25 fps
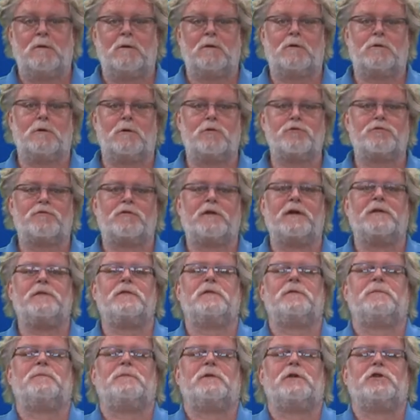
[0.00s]
A close
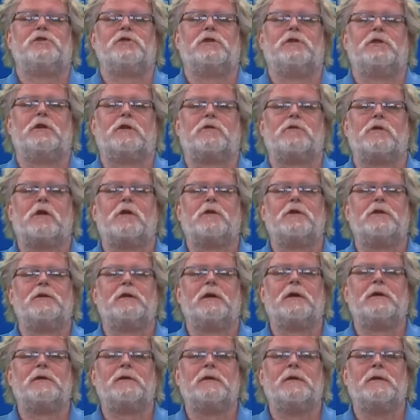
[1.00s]
friend is interior
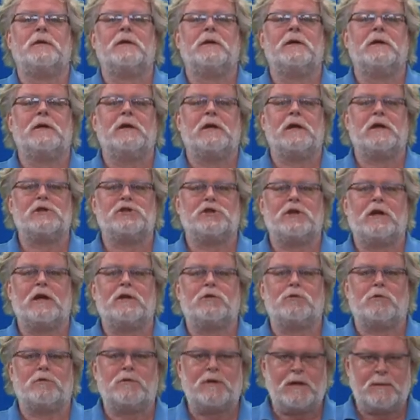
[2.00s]
architect, and she
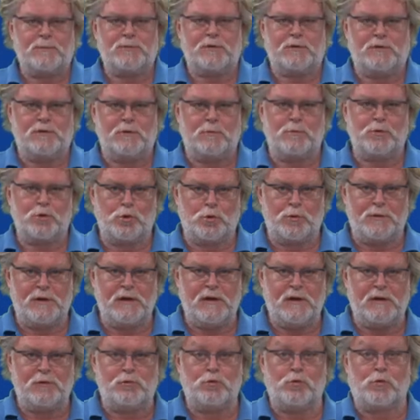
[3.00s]
had to adapt the
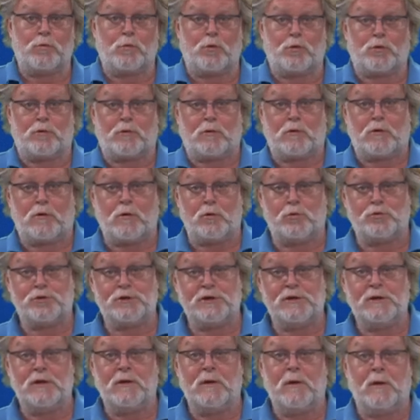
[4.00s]
brewery into a more
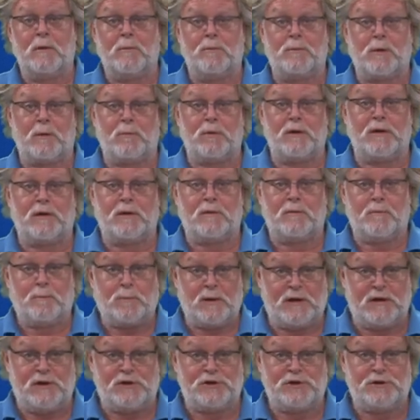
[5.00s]
cozy public
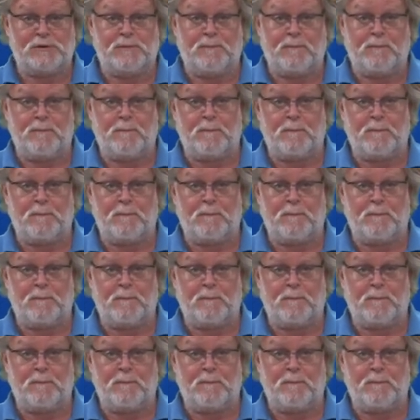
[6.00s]
place.